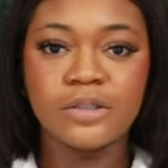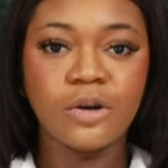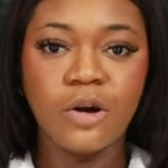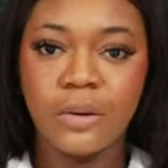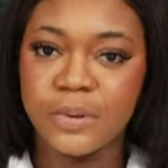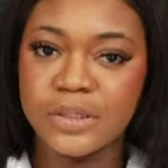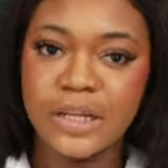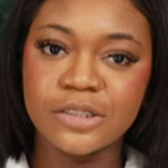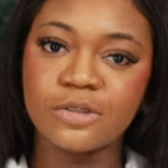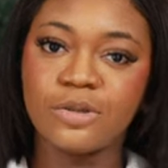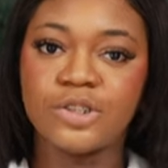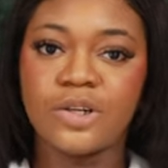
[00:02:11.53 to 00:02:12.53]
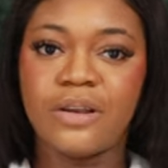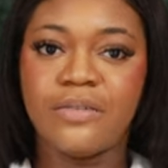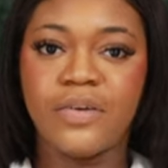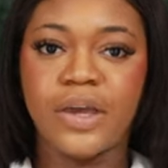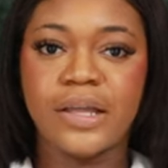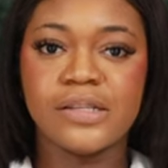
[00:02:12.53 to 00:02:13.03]
corporate and social
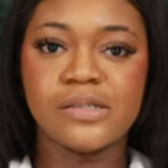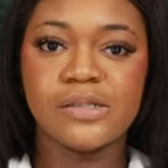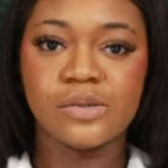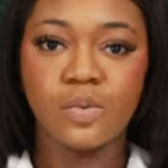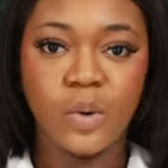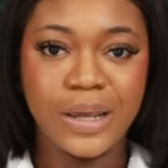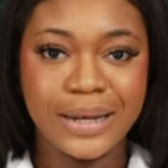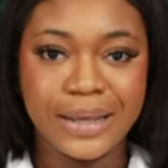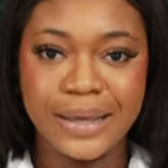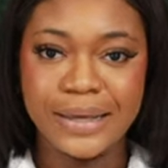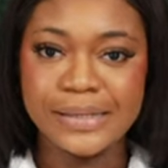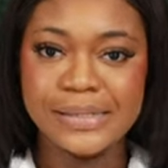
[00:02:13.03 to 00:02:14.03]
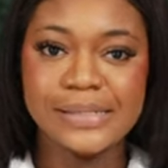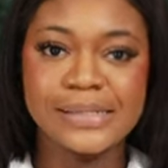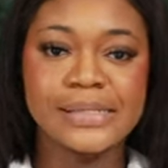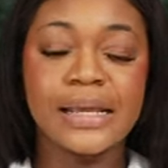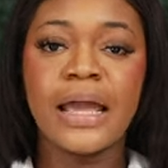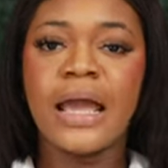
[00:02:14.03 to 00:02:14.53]
events, weddings,